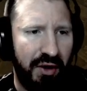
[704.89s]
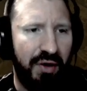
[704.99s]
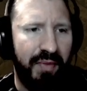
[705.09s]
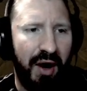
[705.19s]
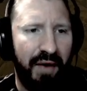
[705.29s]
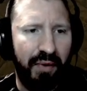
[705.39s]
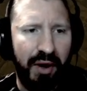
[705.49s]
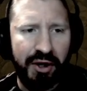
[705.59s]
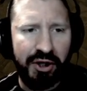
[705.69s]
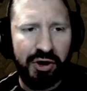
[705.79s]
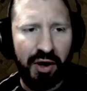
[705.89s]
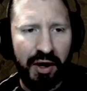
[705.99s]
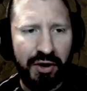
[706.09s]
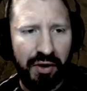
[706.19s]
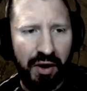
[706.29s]
You may have one additional
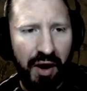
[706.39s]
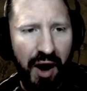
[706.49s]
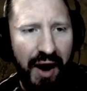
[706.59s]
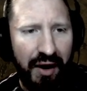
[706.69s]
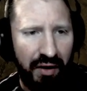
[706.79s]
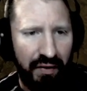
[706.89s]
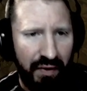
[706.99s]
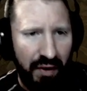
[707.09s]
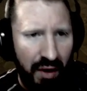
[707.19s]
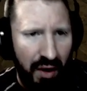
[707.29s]
Hydra active,